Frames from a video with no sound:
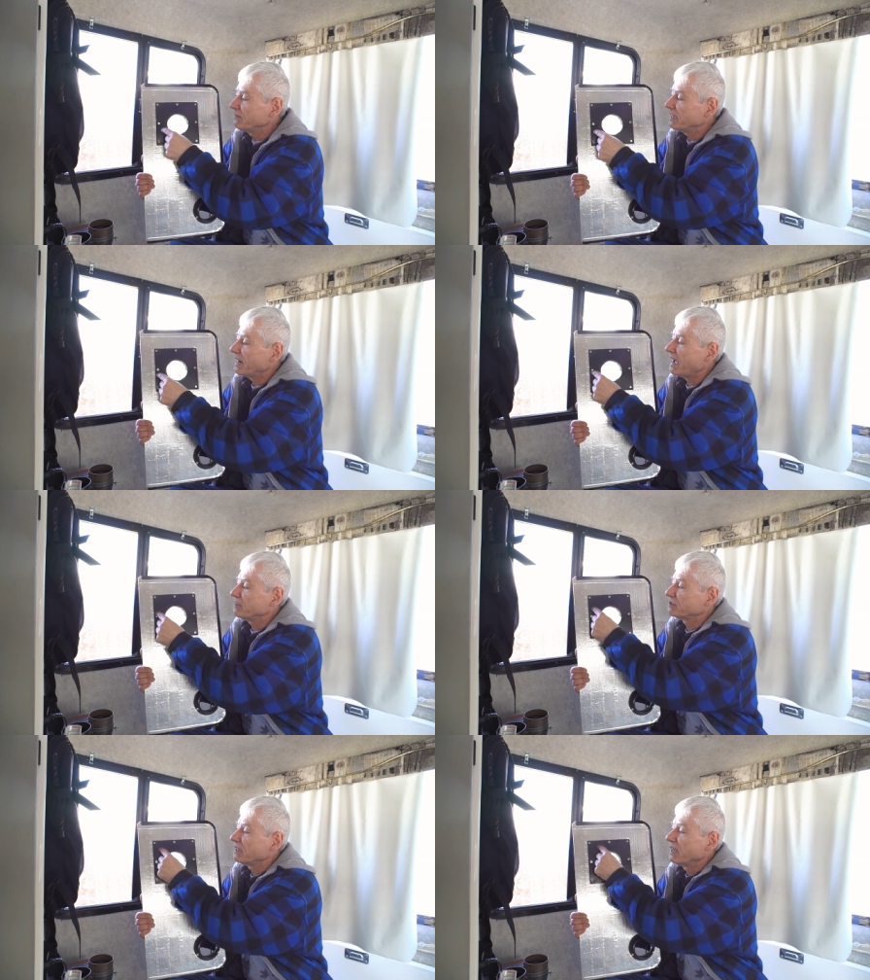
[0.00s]
It
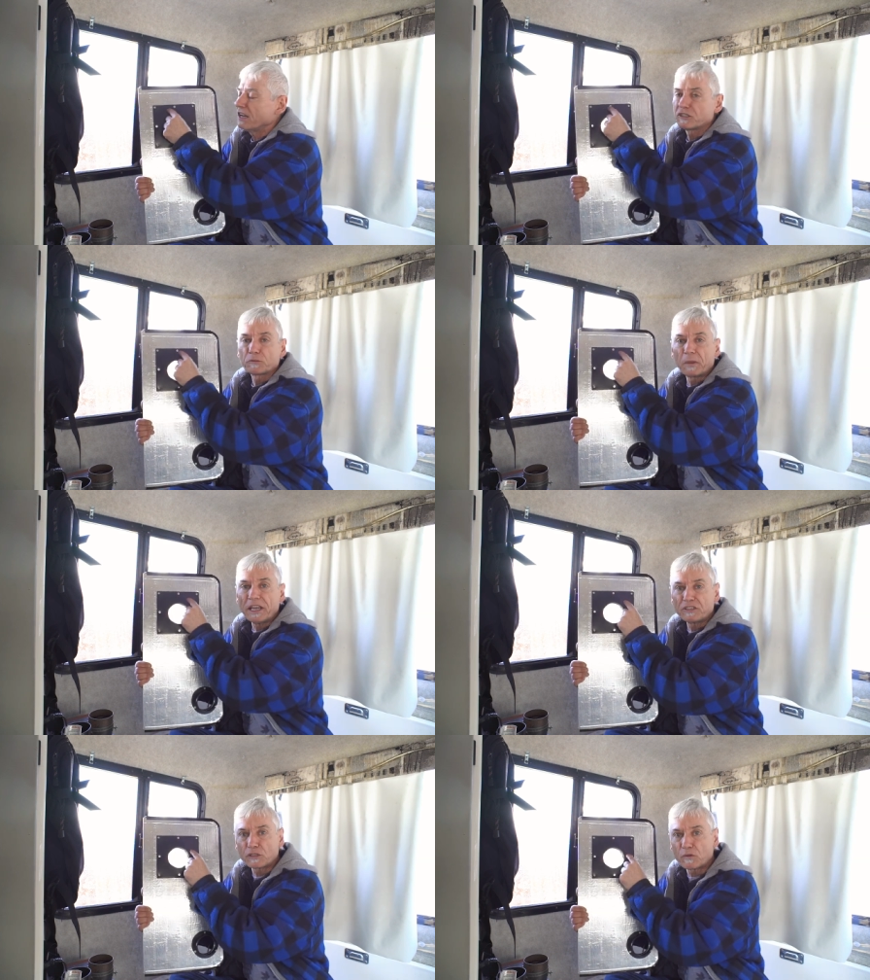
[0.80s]
has a
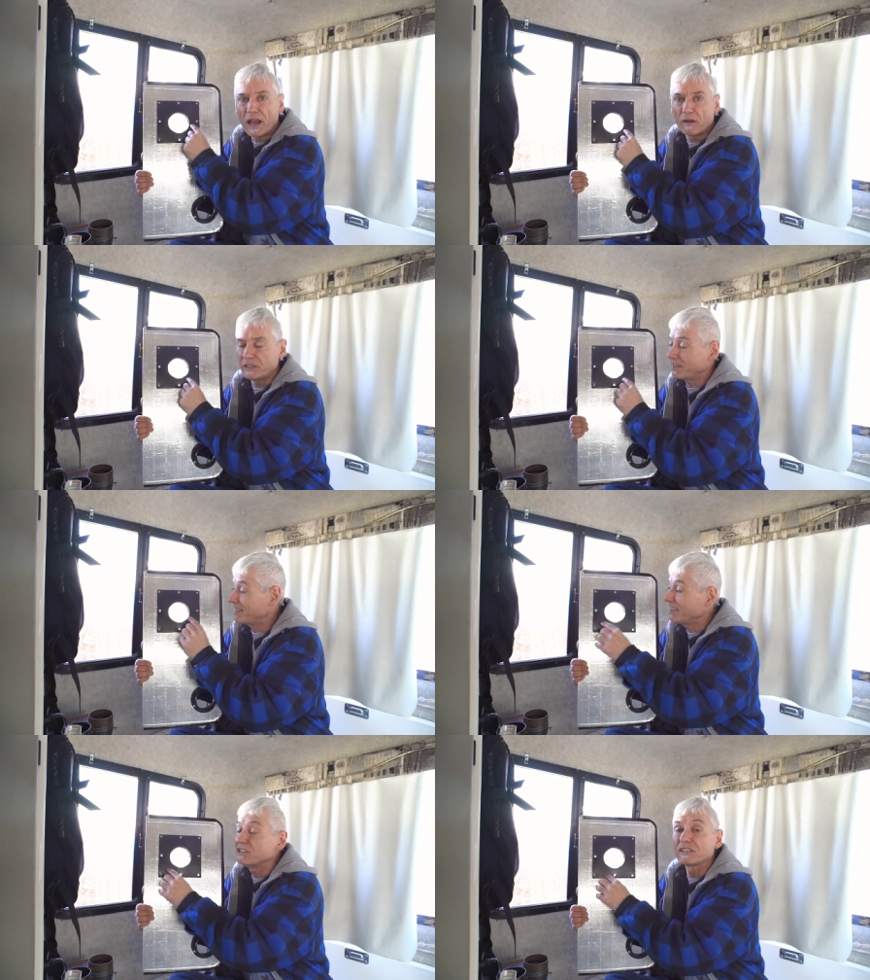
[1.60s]
space around it,
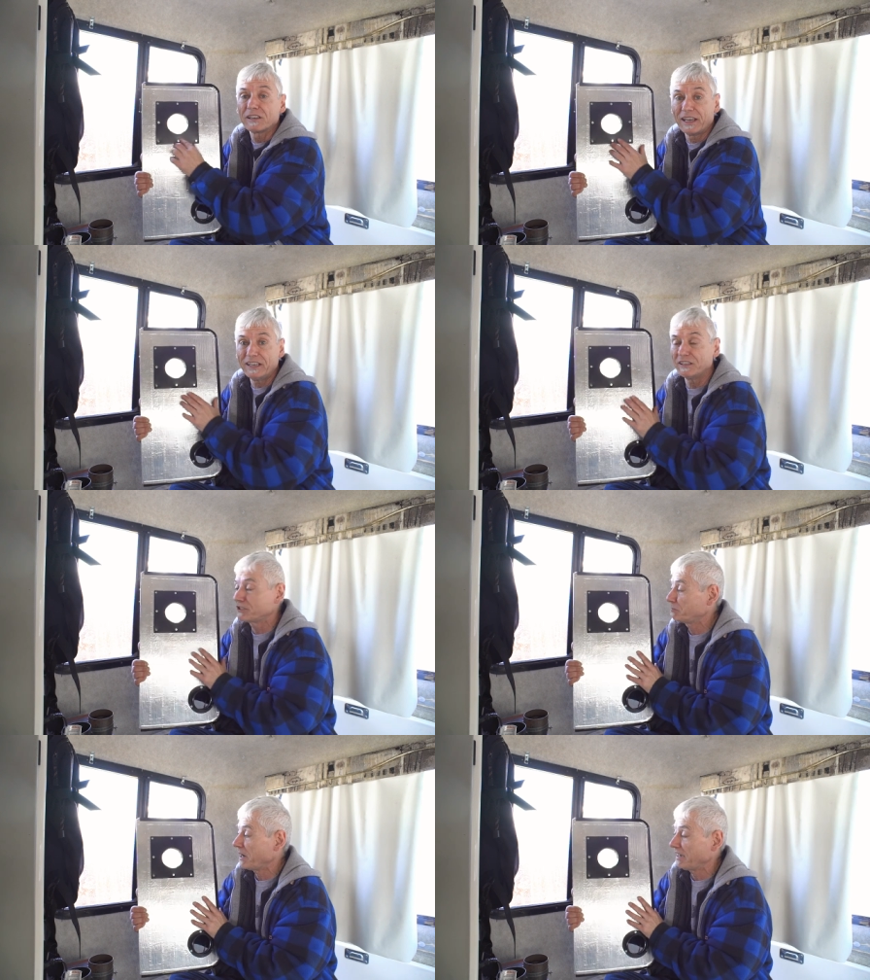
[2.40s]
an insulated
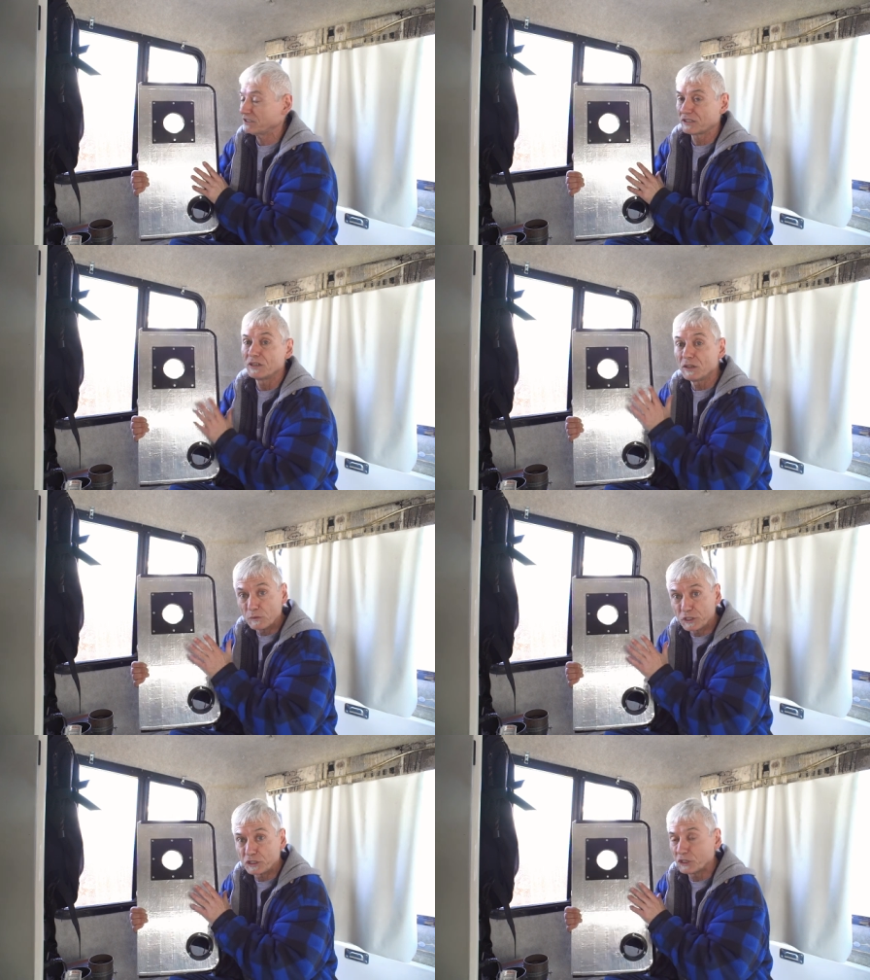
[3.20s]
space,
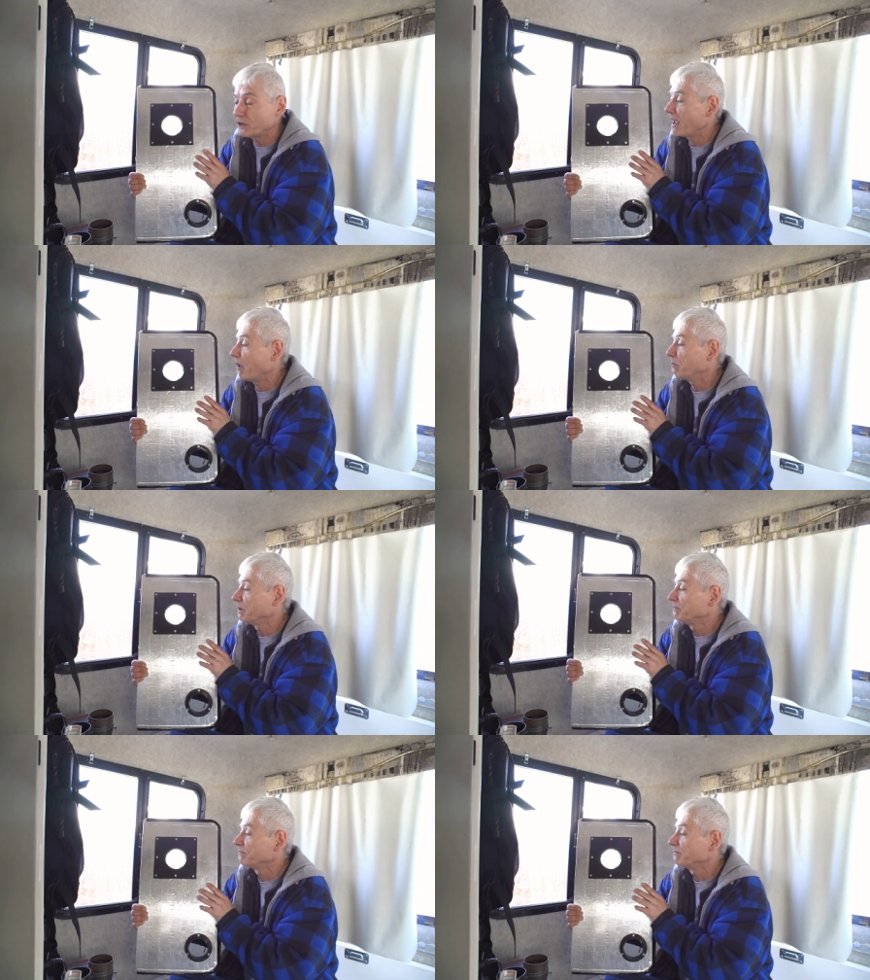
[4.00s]
which should help.